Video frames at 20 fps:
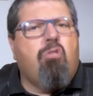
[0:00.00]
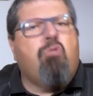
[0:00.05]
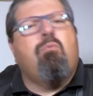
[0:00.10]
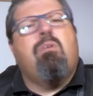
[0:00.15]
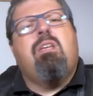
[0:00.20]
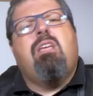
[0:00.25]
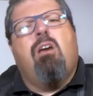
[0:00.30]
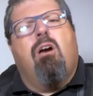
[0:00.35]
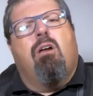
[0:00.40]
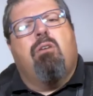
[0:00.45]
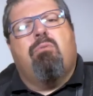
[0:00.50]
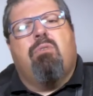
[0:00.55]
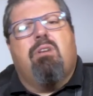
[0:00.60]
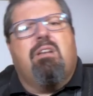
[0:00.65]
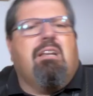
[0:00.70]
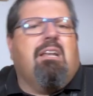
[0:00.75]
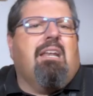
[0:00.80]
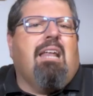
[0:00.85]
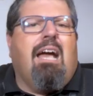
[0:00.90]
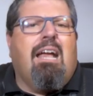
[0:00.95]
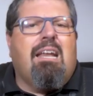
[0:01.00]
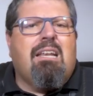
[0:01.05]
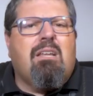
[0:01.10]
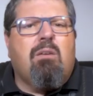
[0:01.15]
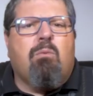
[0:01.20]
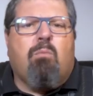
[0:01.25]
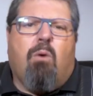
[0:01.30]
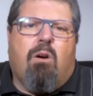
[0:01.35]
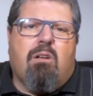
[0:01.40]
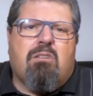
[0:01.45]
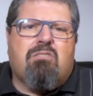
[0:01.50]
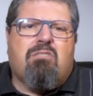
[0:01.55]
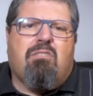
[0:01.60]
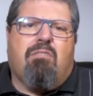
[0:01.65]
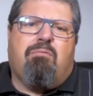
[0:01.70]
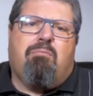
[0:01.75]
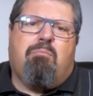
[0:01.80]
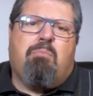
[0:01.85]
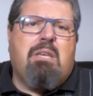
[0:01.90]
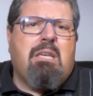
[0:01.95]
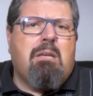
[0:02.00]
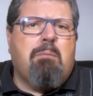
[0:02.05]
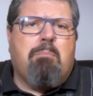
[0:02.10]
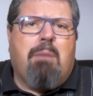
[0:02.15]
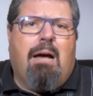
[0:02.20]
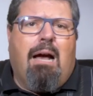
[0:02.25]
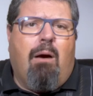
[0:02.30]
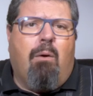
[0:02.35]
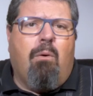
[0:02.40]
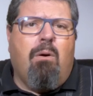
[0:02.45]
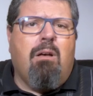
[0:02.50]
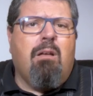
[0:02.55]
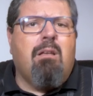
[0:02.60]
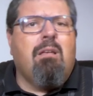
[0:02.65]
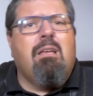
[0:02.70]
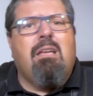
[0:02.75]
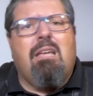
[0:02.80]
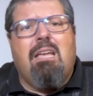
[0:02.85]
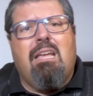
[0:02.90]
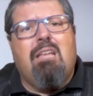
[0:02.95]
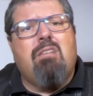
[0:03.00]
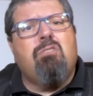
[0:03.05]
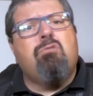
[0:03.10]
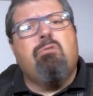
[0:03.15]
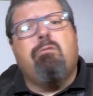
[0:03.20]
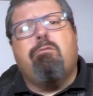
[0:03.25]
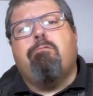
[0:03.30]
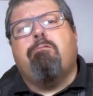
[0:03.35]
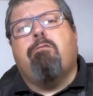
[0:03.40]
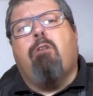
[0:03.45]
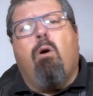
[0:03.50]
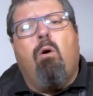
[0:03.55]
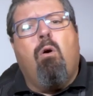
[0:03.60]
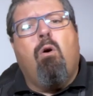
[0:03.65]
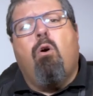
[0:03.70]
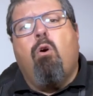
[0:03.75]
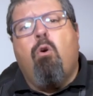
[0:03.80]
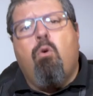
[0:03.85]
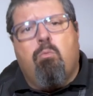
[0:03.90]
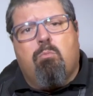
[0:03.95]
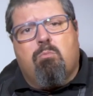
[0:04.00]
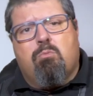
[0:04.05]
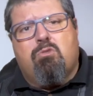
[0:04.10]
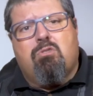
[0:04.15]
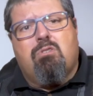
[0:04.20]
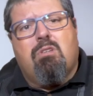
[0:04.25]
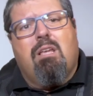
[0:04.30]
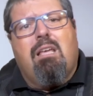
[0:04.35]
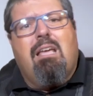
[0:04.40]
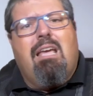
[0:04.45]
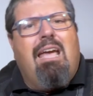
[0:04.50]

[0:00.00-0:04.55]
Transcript: 390 watts of peak power into 4 ohms